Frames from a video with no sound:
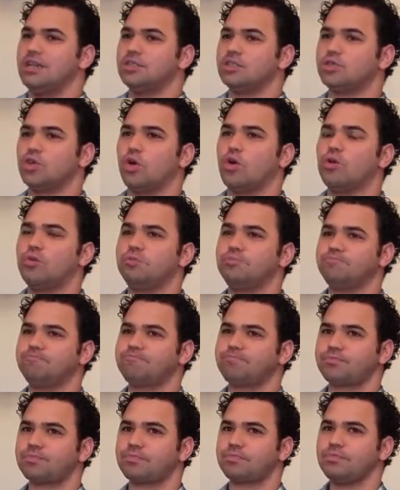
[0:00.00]
So
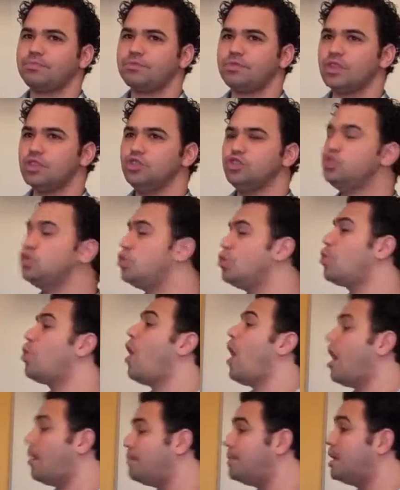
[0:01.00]
you
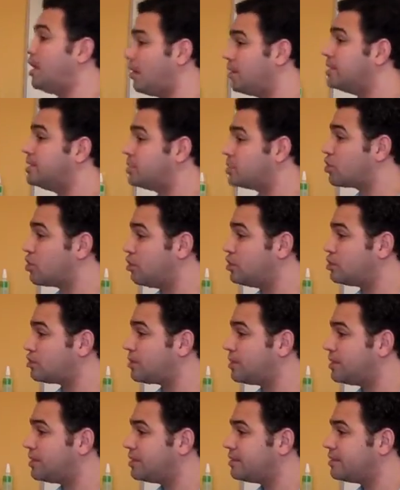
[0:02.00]
grow up in this
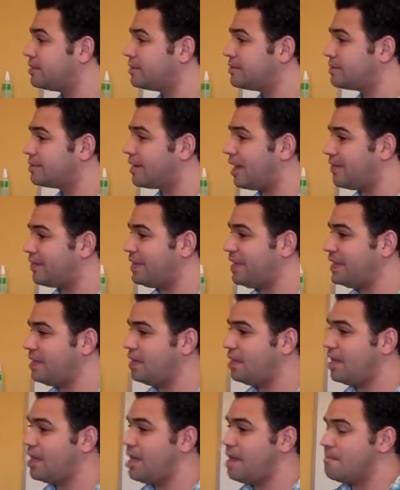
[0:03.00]
country. I
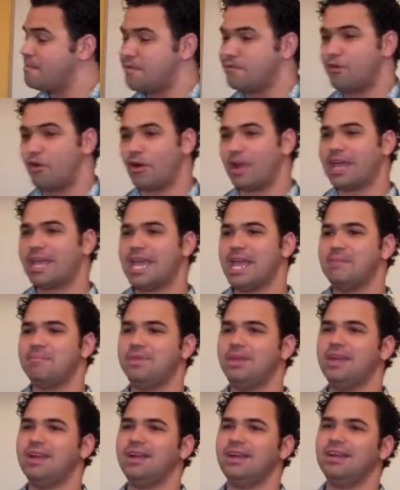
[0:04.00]
think before I came
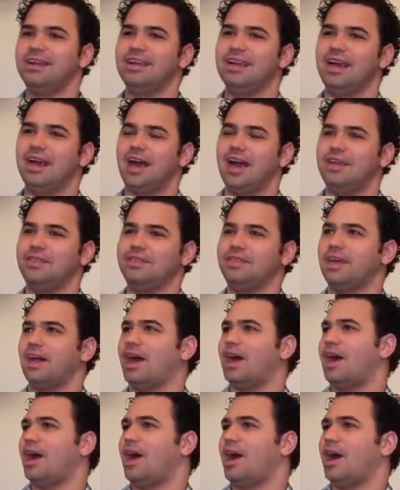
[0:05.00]
here,
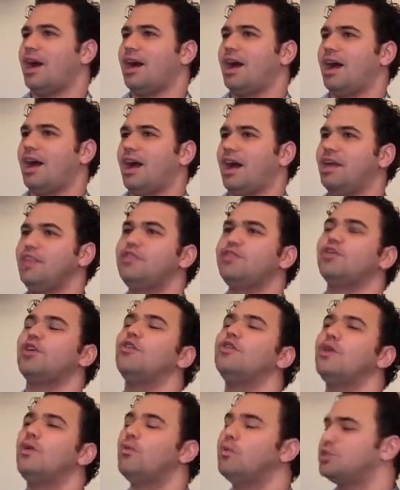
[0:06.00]
I
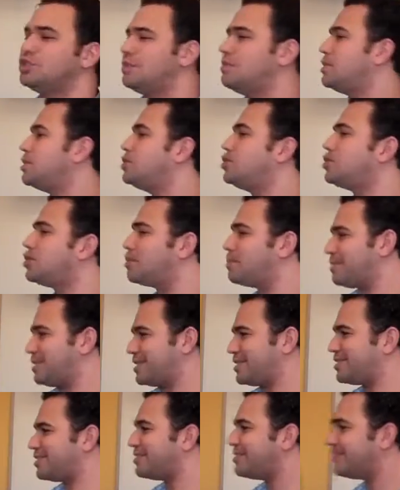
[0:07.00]
thought I was a mature
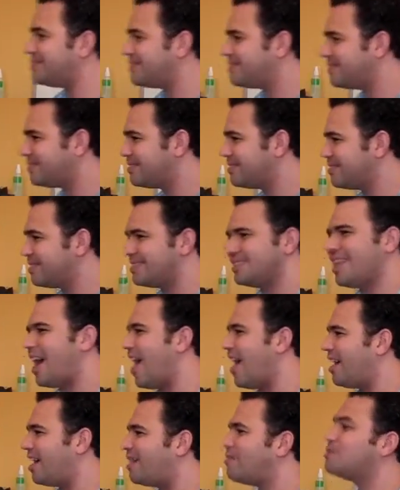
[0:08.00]
person. Nah,
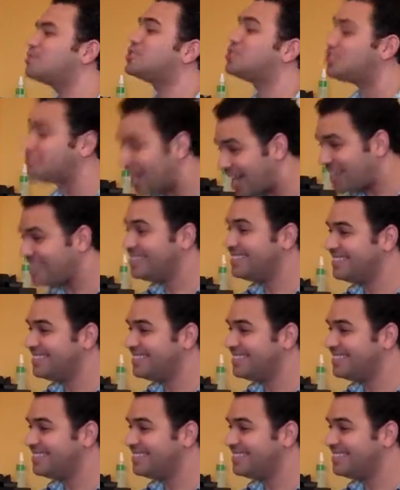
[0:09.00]
I was a child.